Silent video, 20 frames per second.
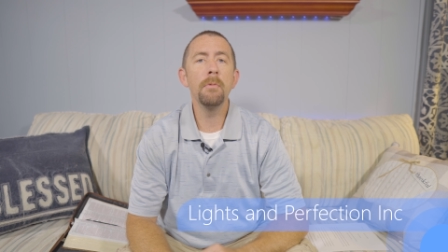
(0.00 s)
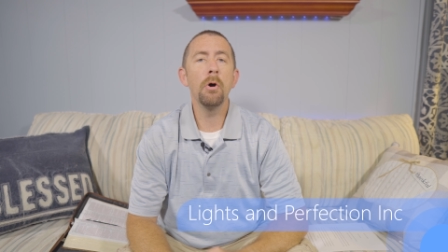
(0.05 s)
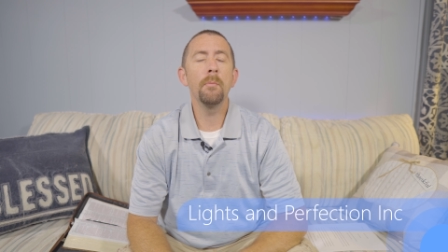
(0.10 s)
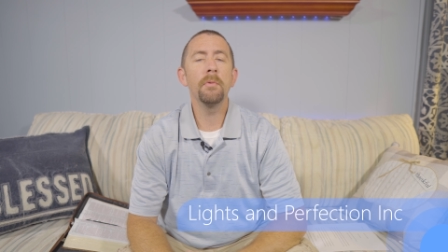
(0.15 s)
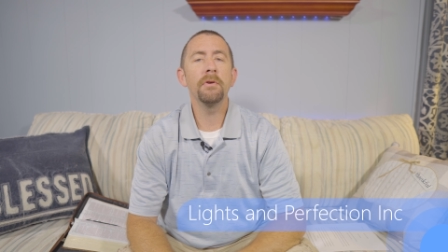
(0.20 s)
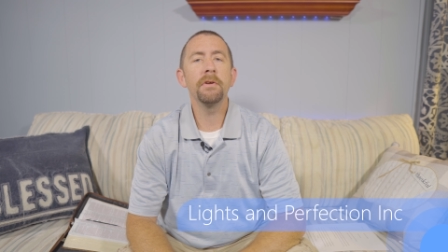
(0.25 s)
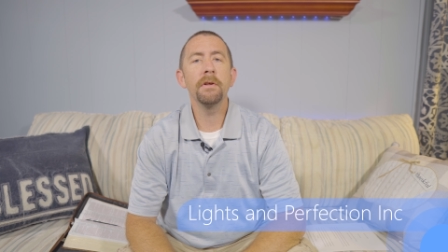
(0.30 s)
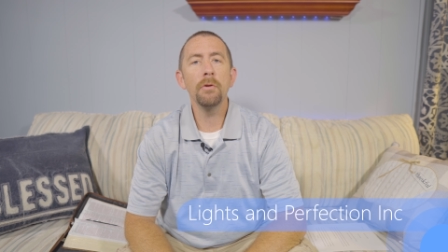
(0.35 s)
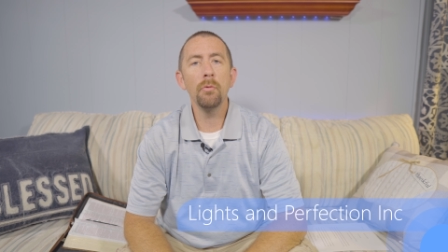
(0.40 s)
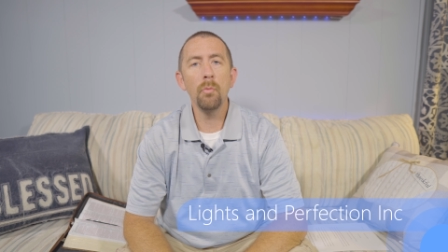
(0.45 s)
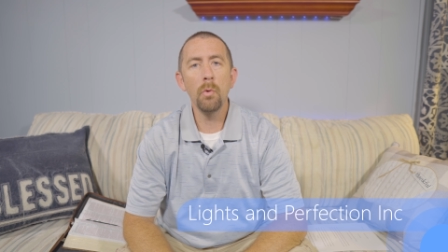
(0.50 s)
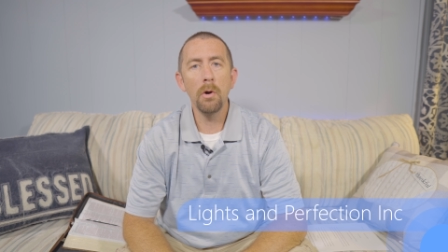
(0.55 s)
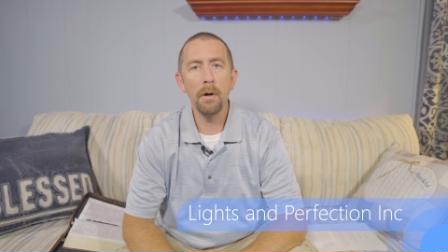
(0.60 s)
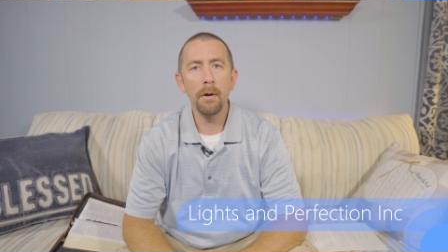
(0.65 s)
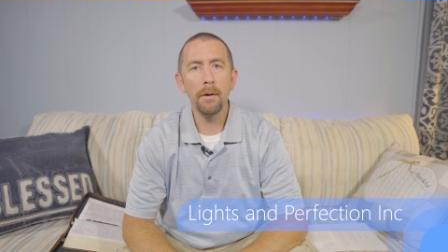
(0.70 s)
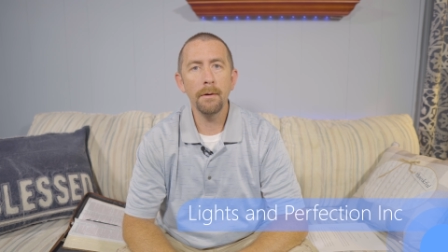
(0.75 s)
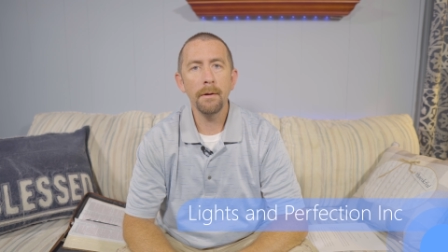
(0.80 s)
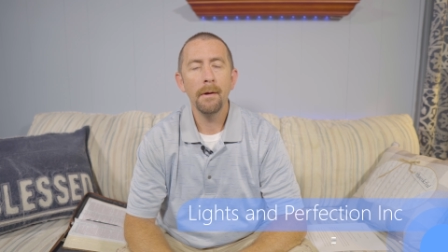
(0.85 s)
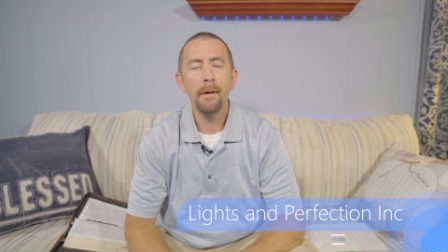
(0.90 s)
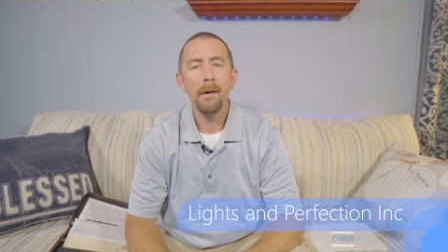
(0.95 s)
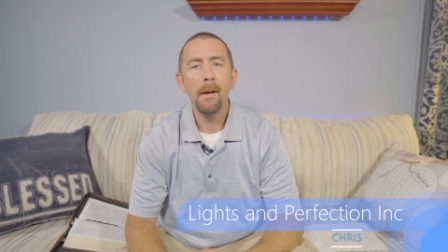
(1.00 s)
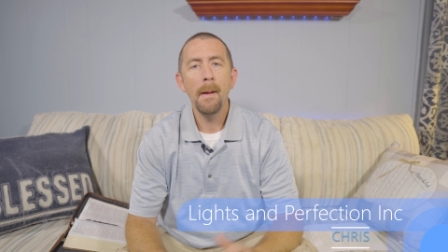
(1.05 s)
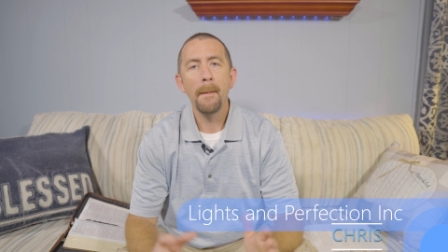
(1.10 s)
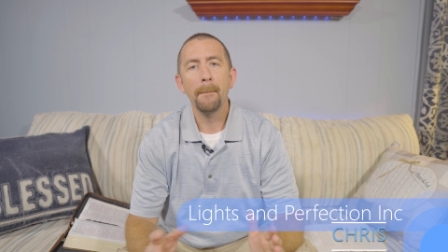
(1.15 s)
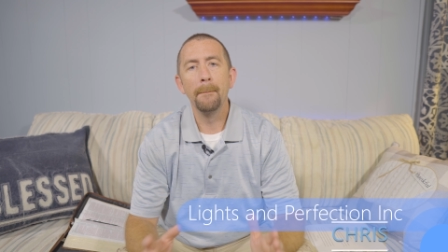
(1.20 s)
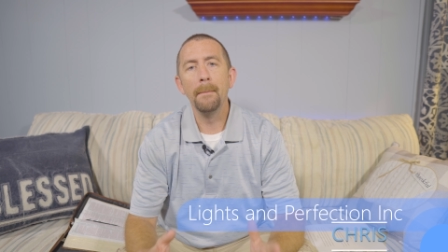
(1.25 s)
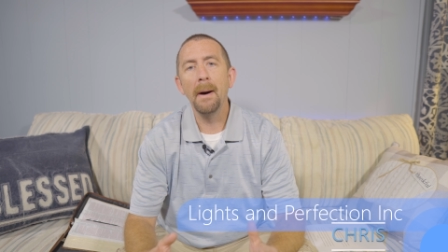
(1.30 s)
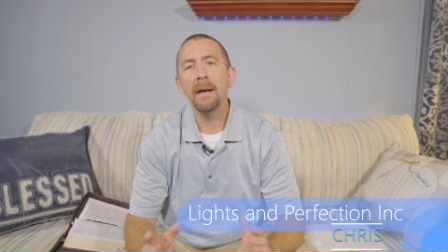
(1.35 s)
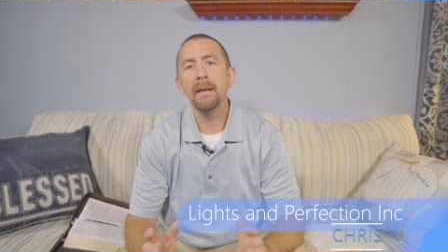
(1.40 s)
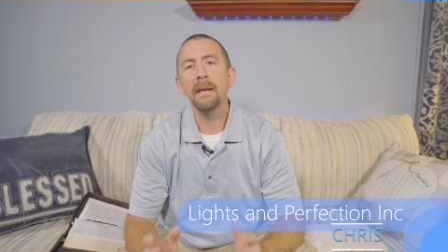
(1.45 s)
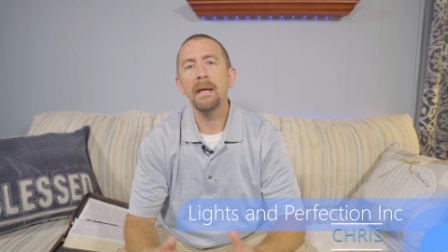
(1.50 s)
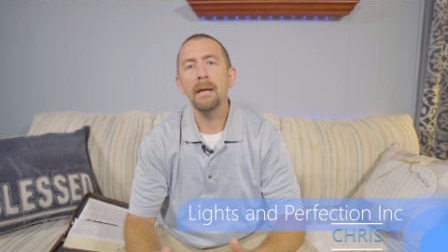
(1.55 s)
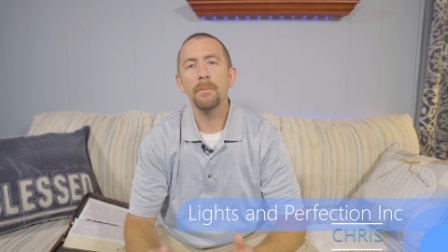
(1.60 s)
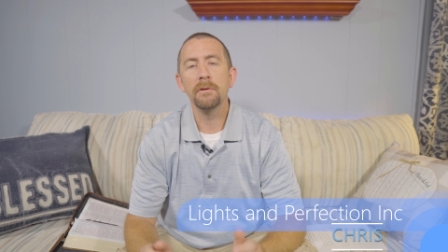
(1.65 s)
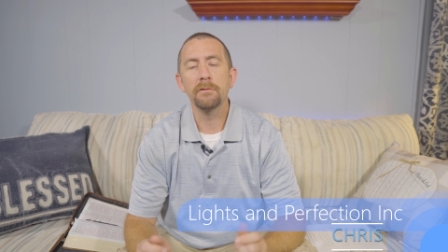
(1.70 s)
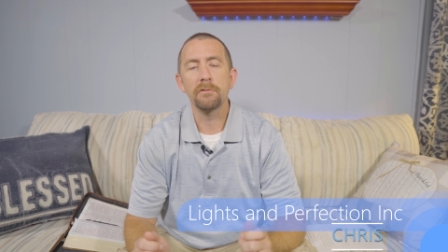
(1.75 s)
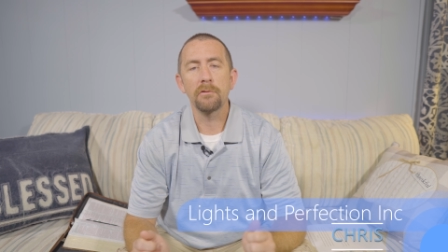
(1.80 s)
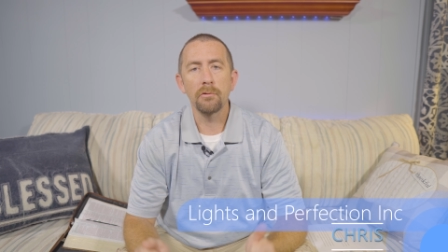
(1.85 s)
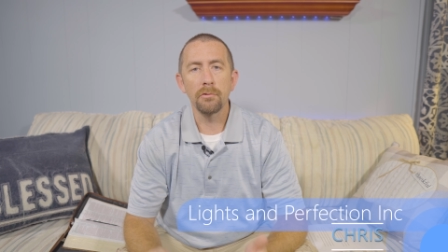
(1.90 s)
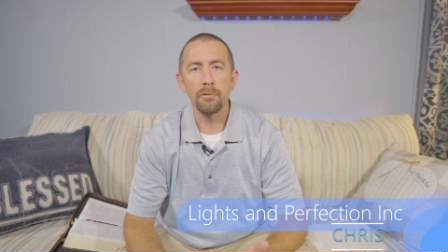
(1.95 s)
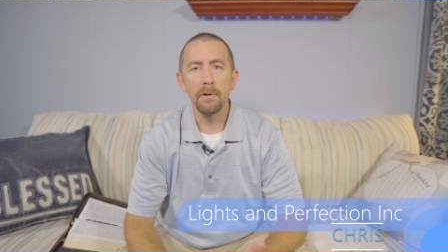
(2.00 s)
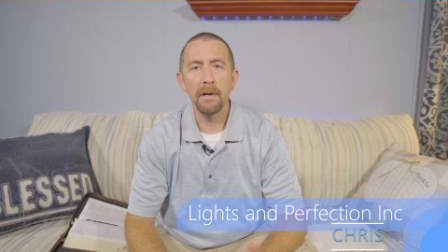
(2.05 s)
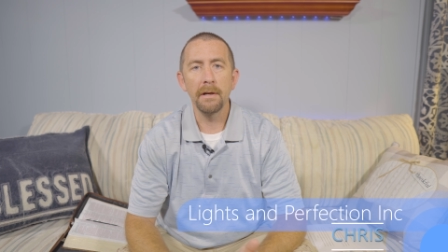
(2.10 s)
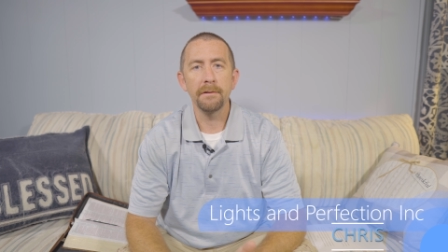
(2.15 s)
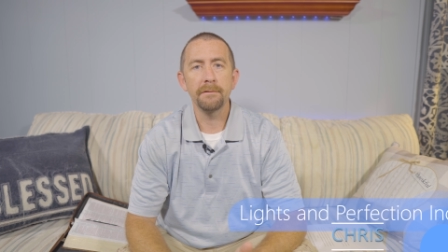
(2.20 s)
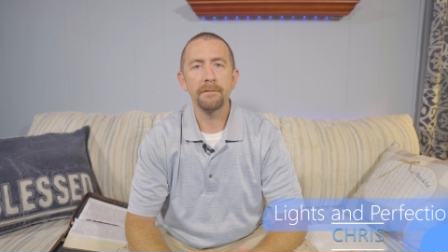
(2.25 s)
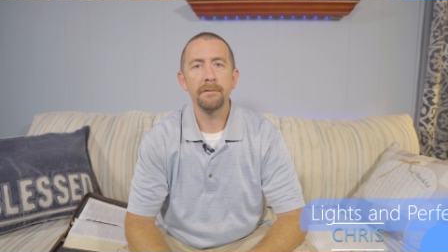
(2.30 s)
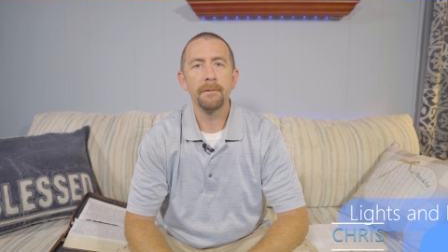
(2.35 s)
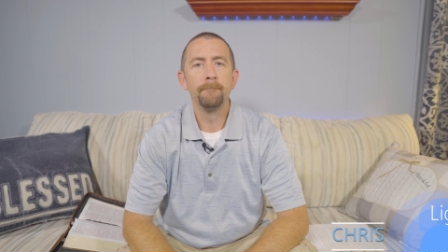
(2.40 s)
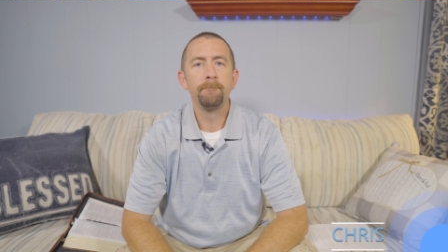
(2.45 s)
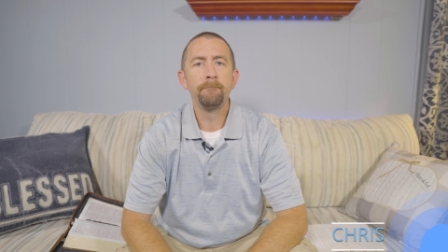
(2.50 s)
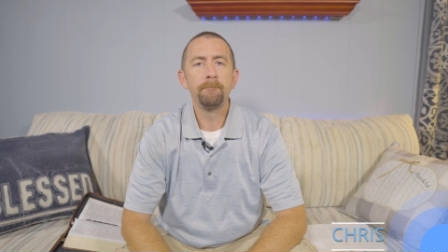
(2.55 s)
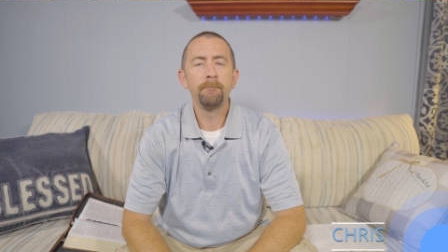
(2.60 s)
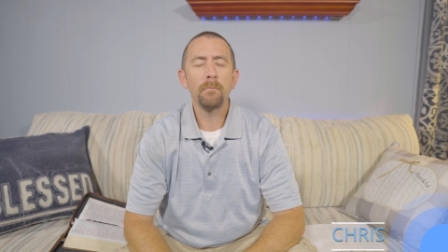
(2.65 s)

moment in the Word. My name is Chris.